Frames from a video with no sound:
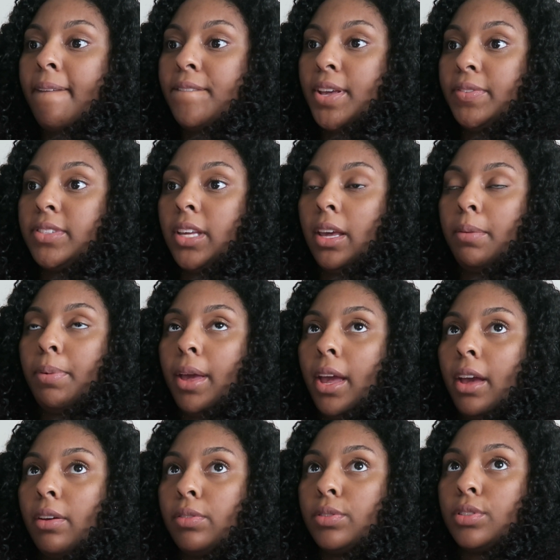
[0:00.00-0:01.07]
15
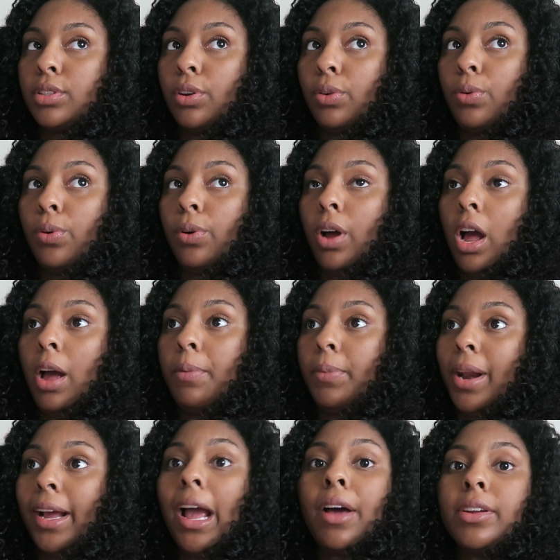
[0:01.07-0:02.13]
pounds
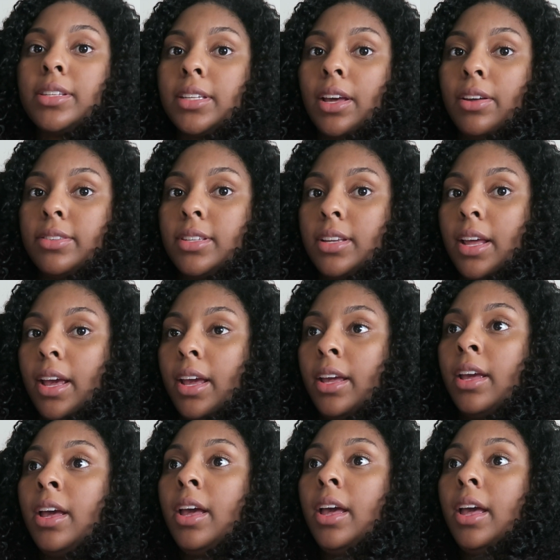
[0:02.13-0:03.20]
when I got on the scale
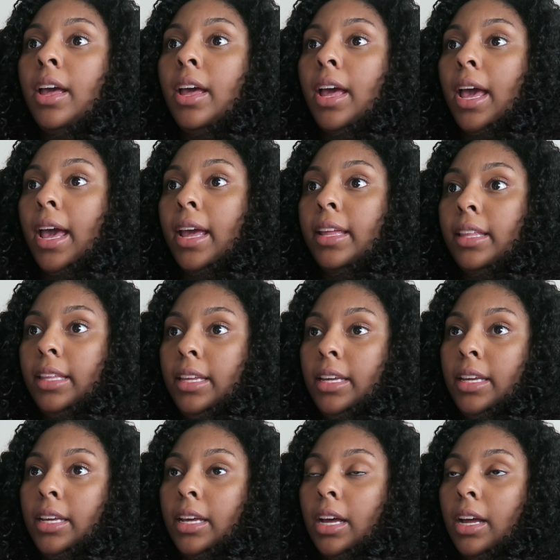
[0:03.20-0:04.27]
today at
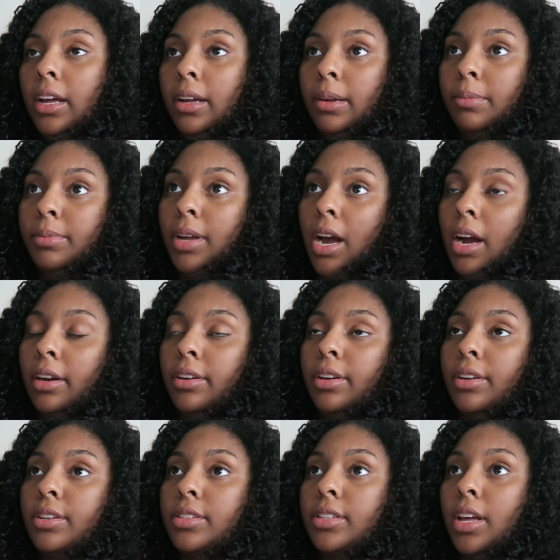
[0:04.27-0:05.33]
the
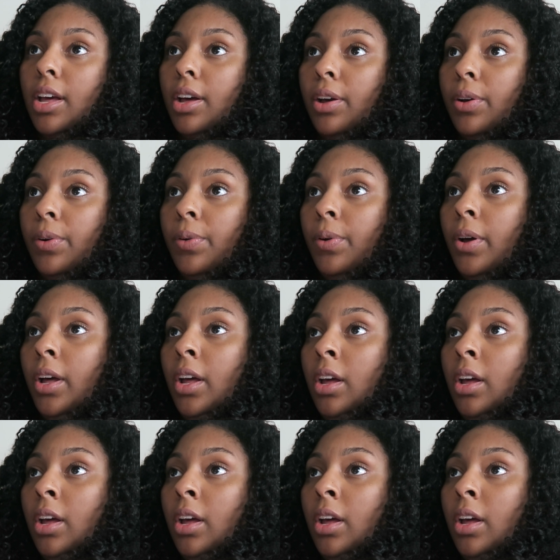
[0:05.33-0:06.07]
doctor. So